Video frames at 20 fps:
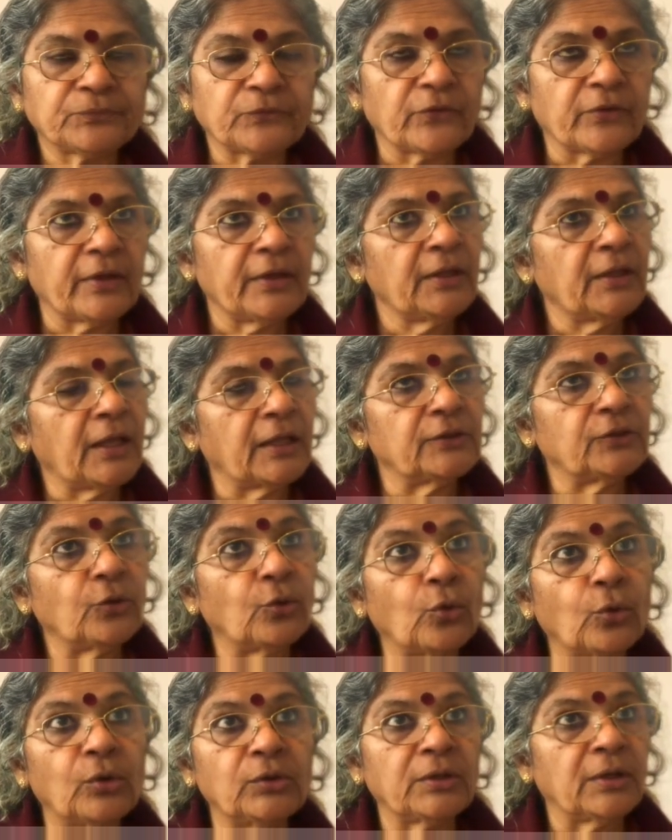Okay, and the
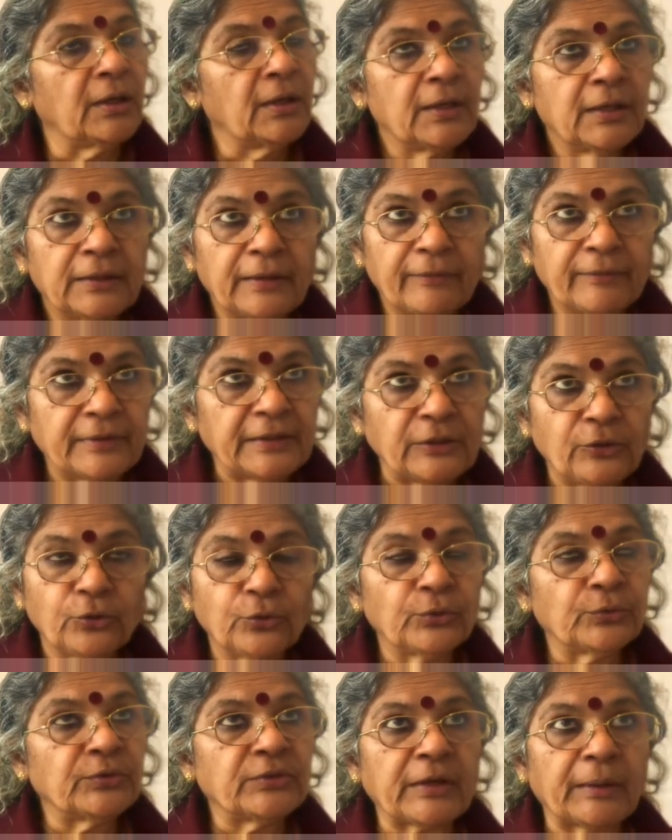whole, when
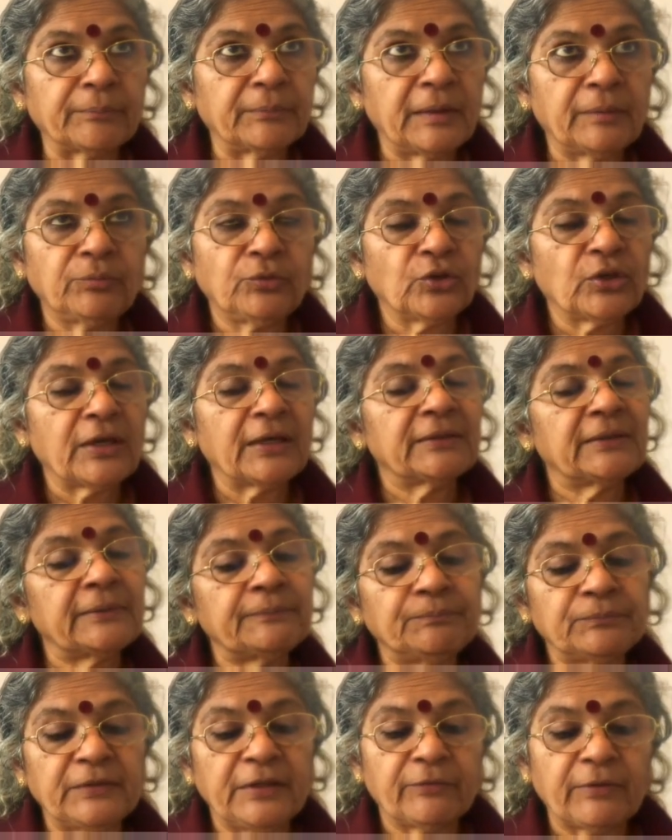you sum them
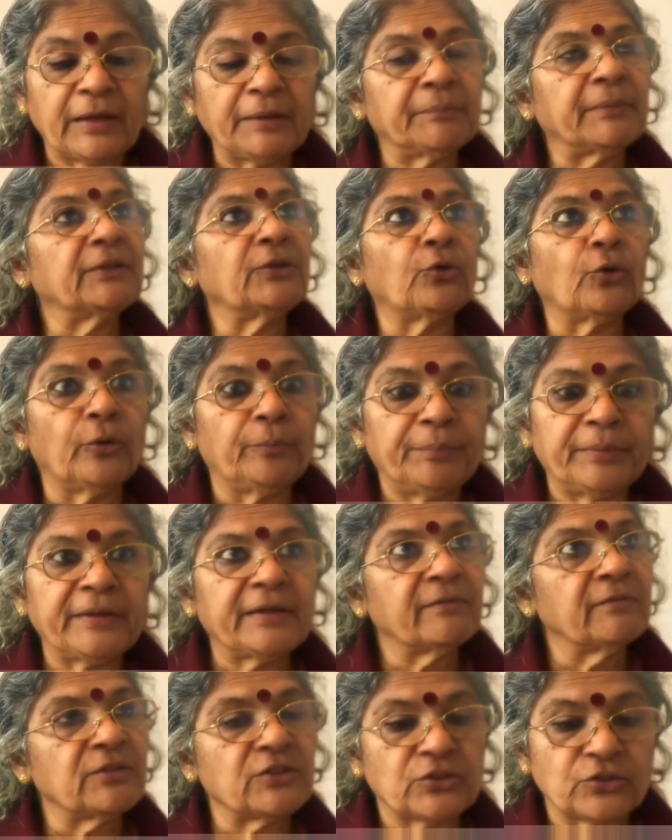together, divide by the whole
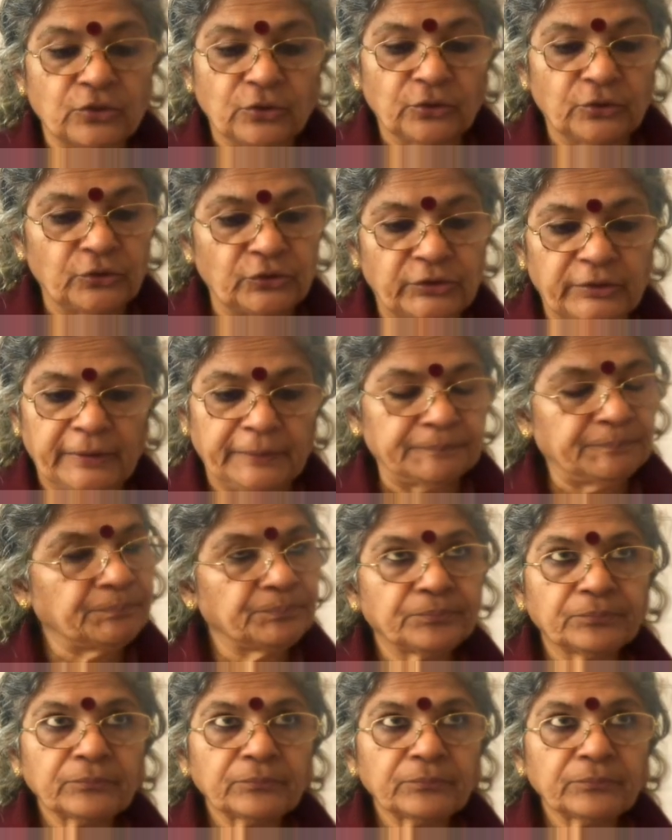period, which is equal to t.